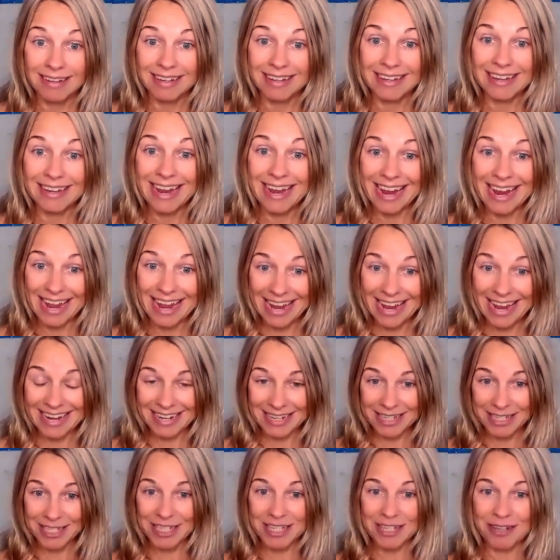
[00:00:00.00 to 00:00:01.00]
the
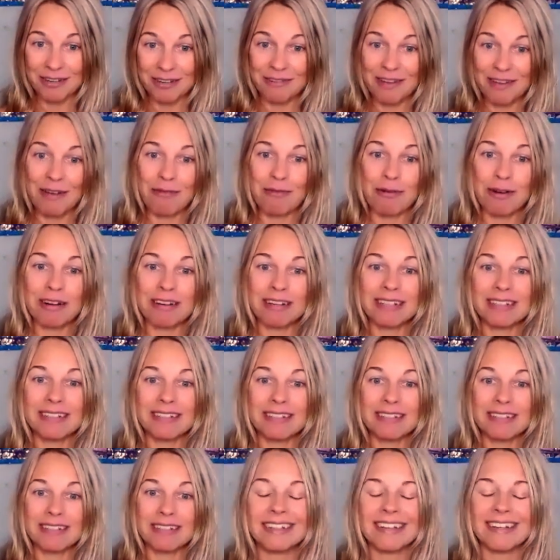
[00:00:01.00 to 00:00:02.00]
energy of our
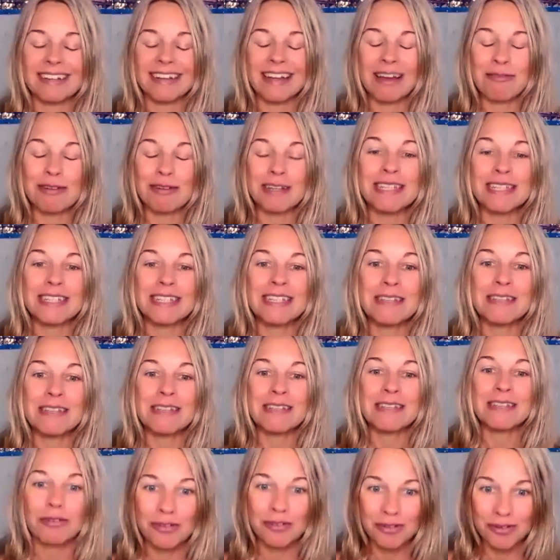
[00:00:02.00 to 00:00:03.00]
heart and our
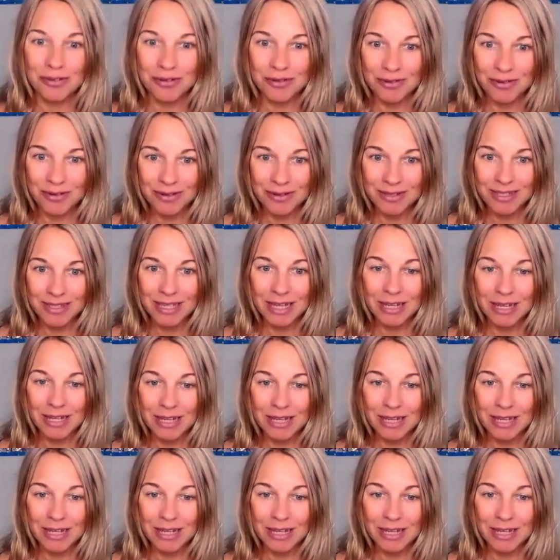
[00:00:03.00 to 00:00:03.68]
deeper truths